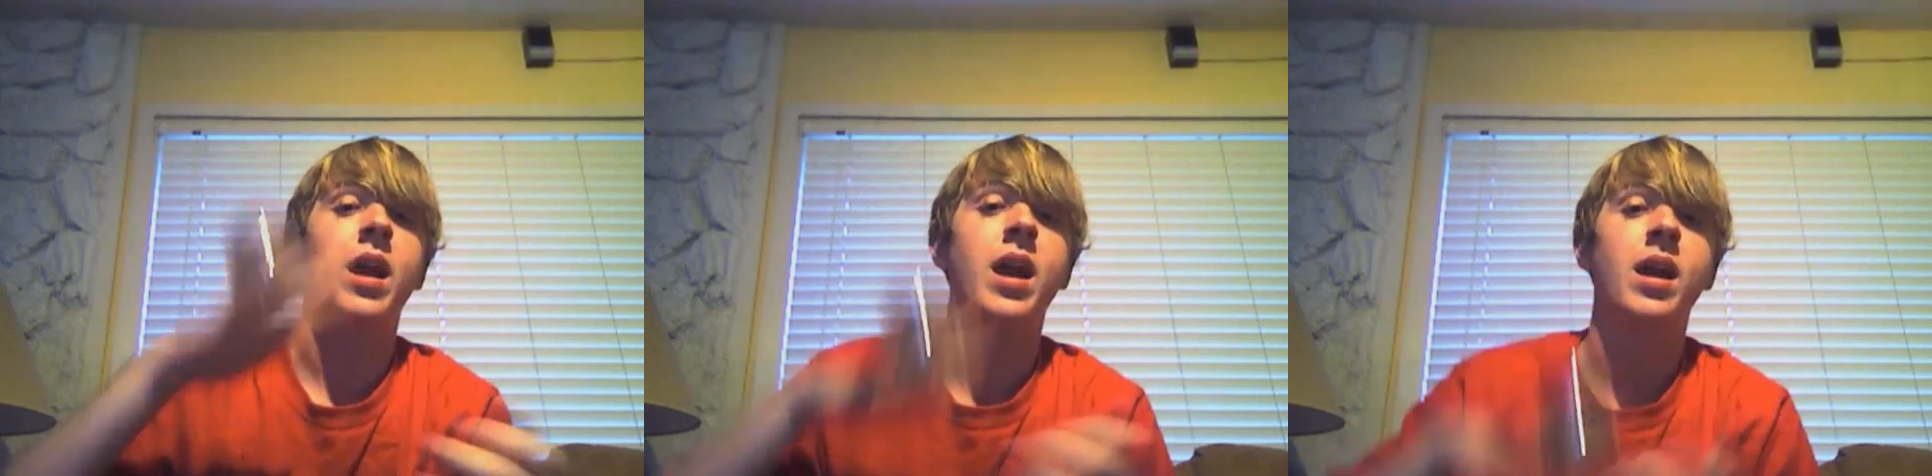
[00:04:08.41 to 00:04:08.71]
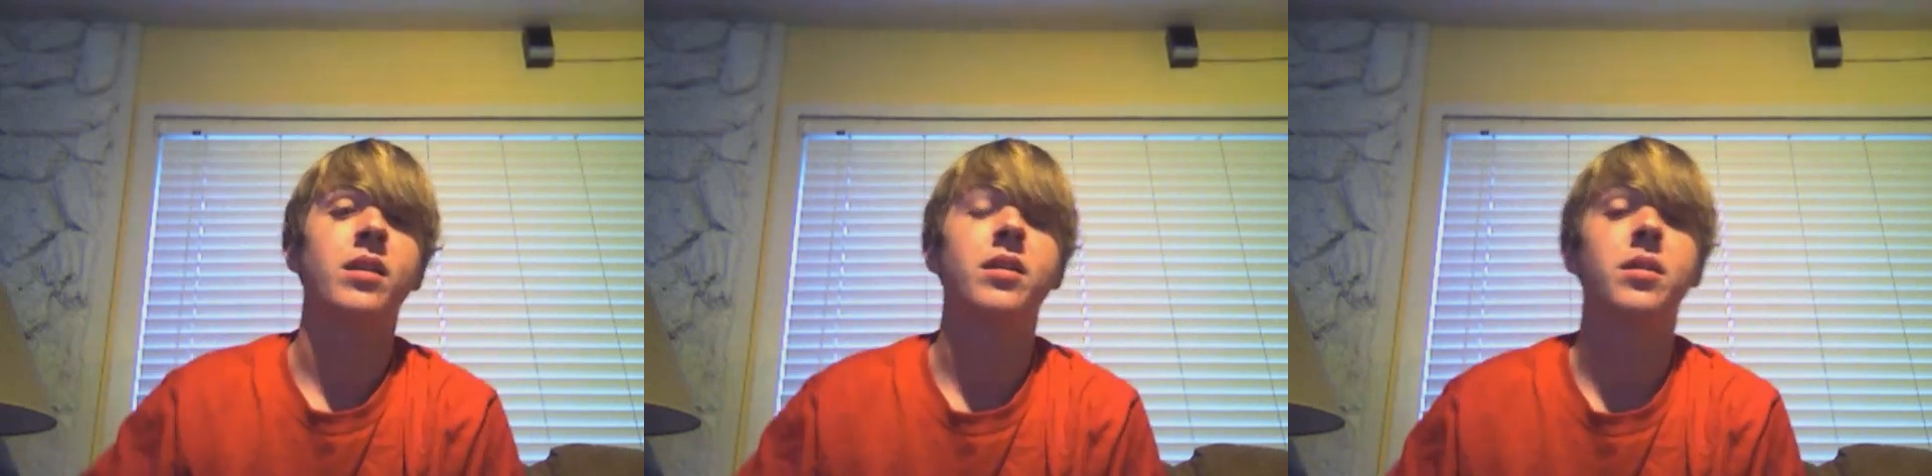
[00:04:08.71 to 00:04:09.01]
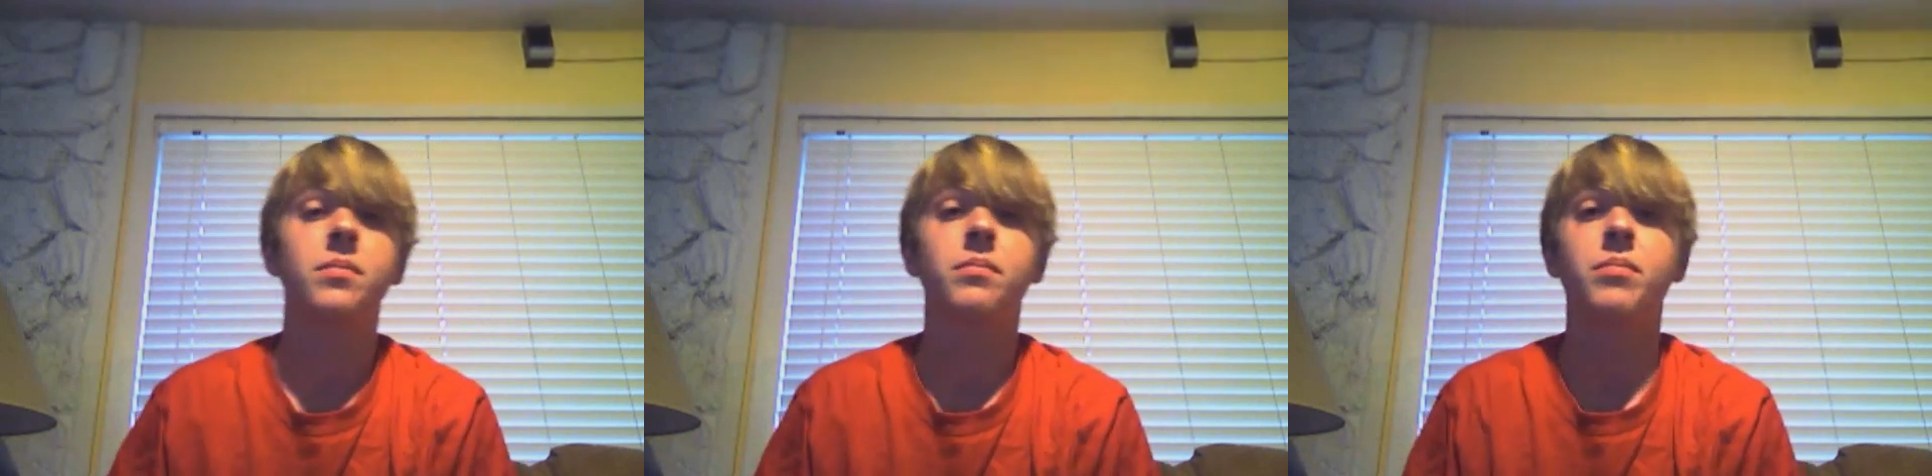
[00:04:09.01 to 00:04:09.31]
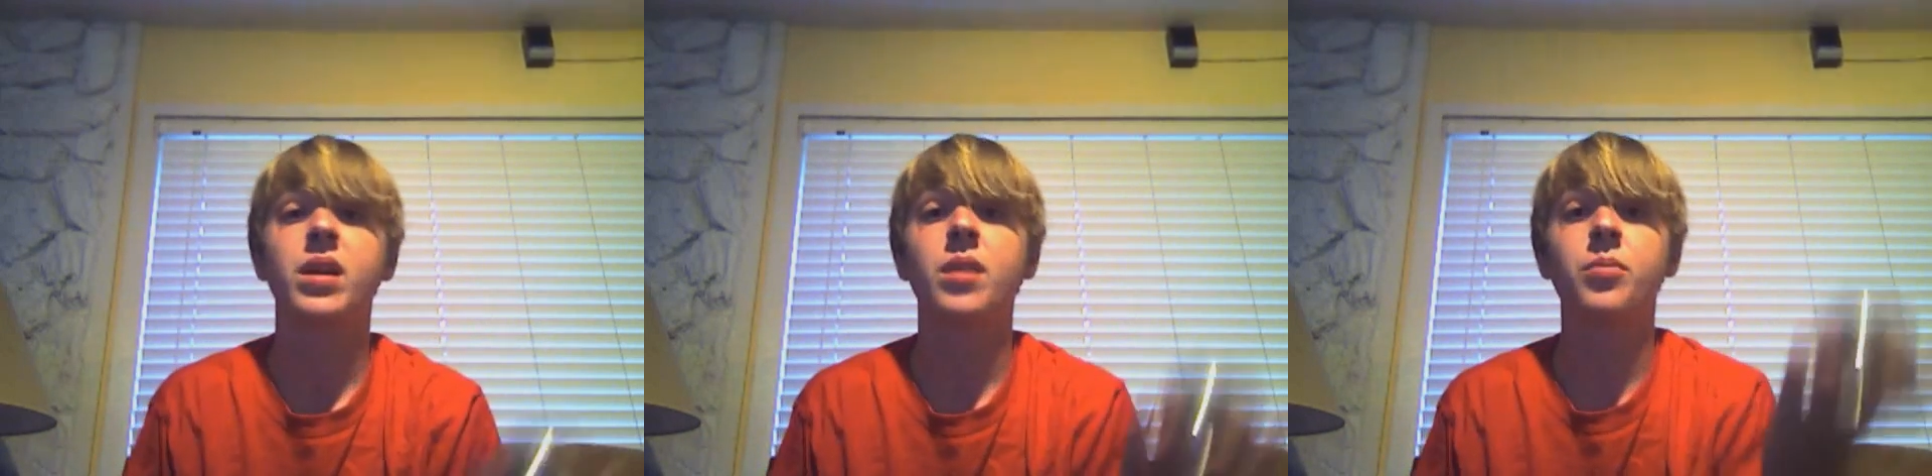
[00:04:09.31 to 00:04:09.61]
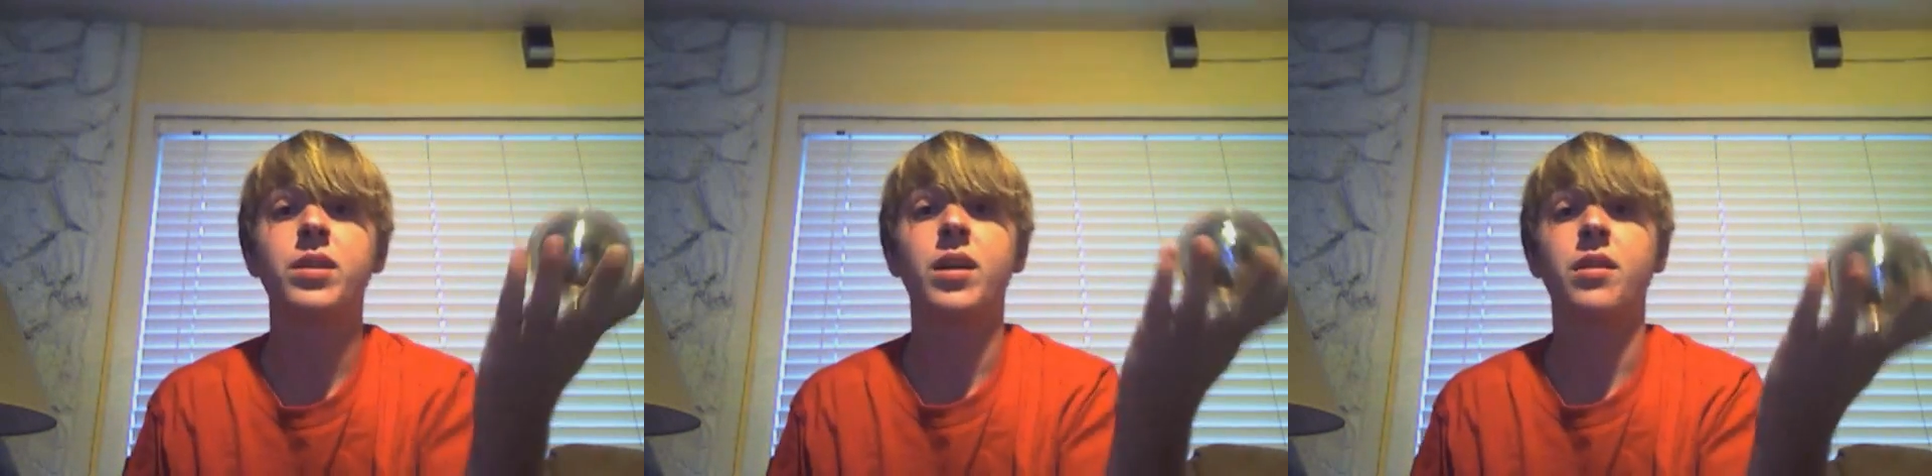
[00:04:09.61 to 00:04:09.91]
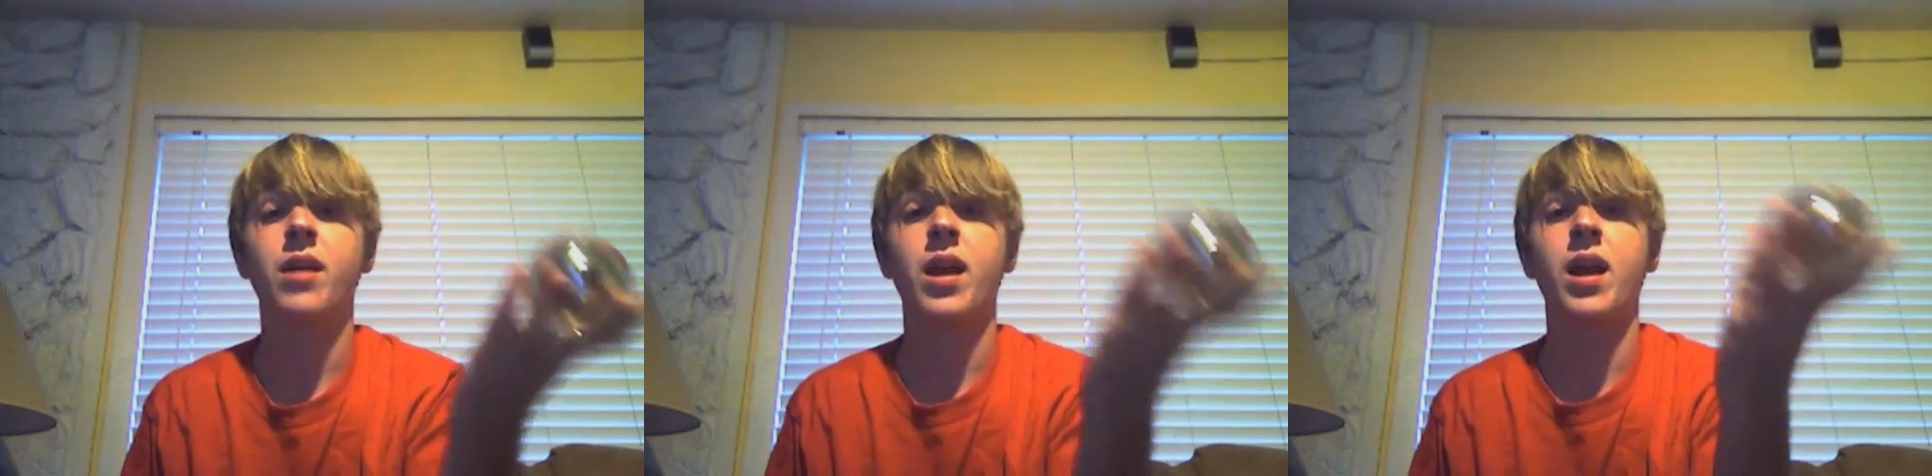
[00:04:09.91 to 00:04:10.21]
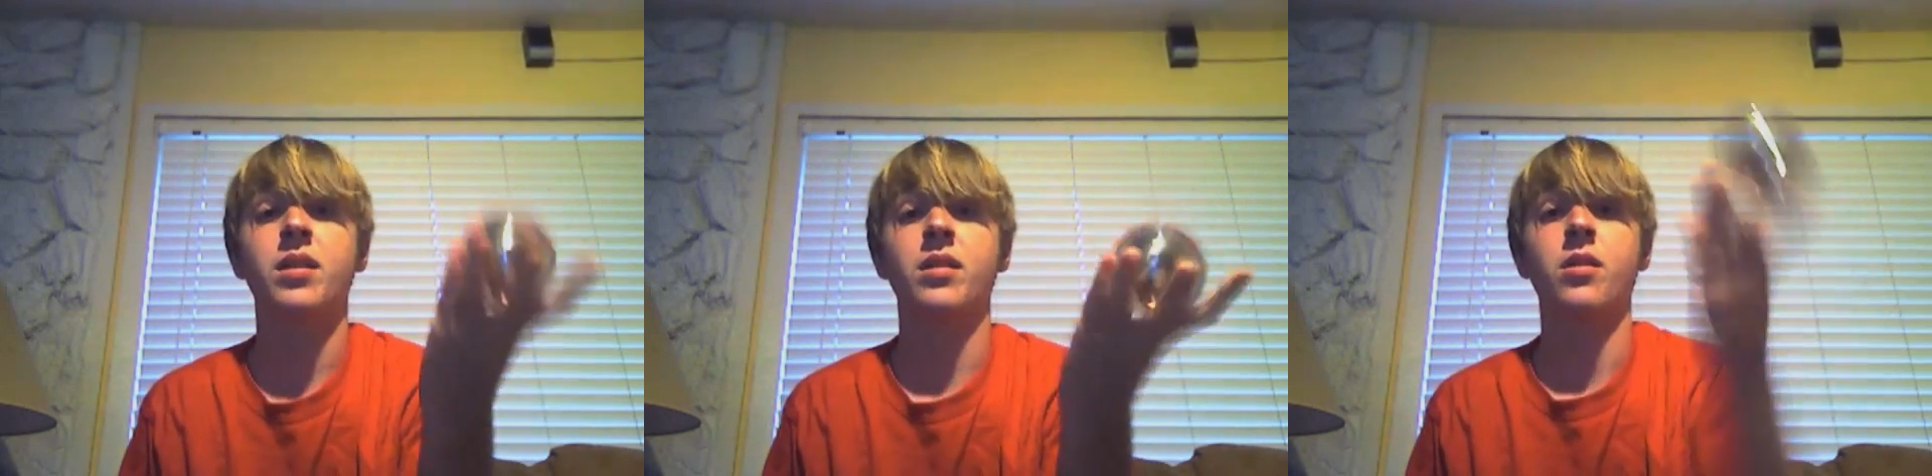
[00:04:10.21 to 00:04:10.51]
hand and then pick it up with the other
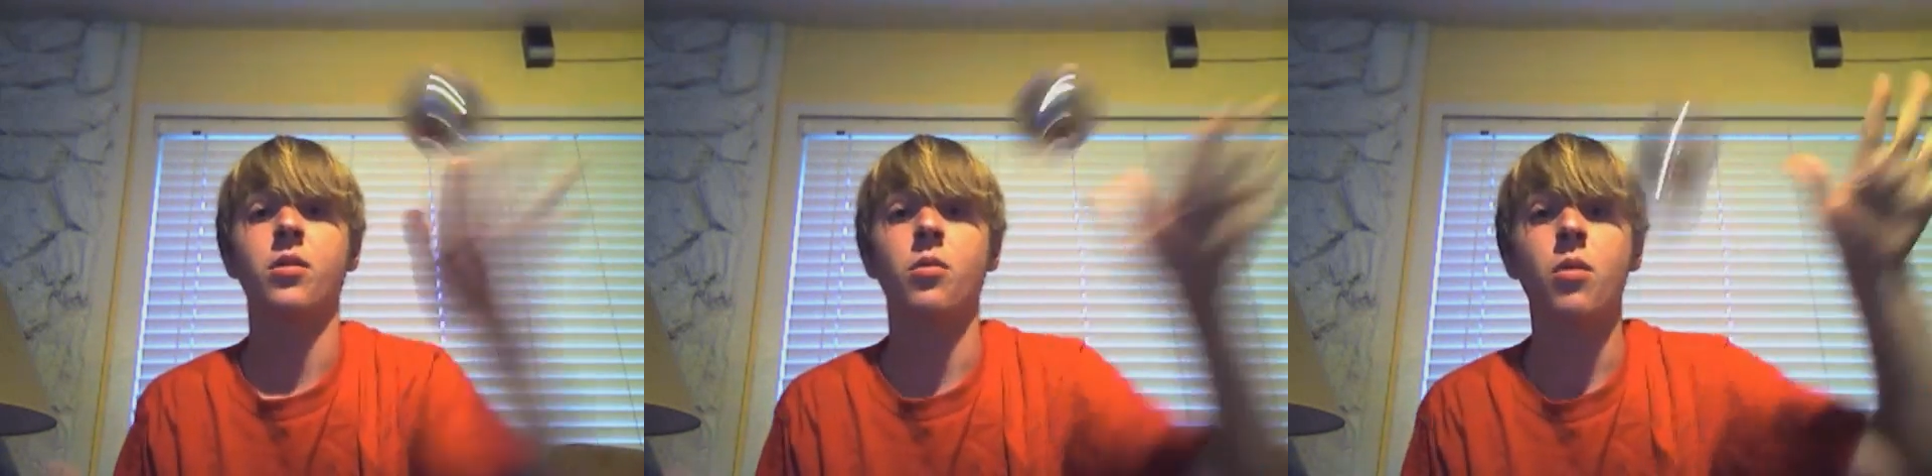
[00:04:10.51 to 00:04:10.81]
hand and go,